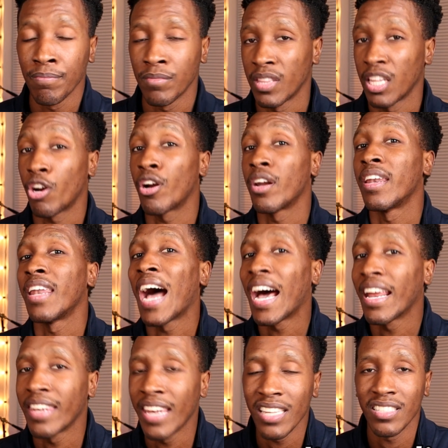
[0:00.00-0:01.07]
They are
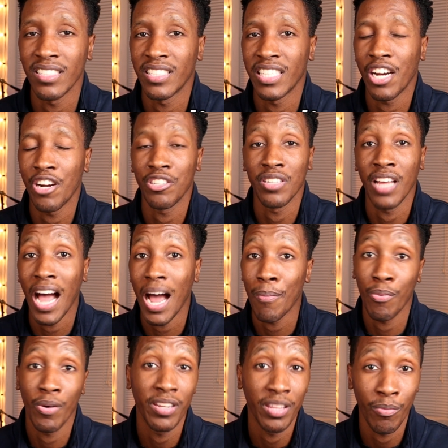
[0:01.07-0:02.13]
not necessary to
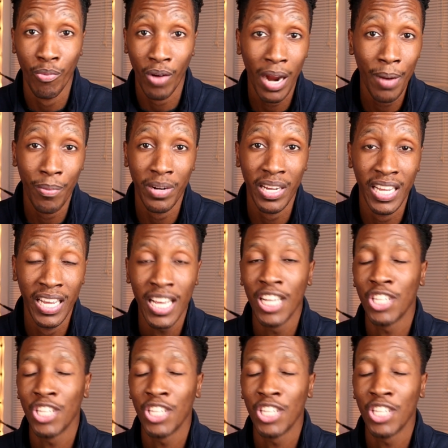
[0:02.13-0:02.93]
operate the property,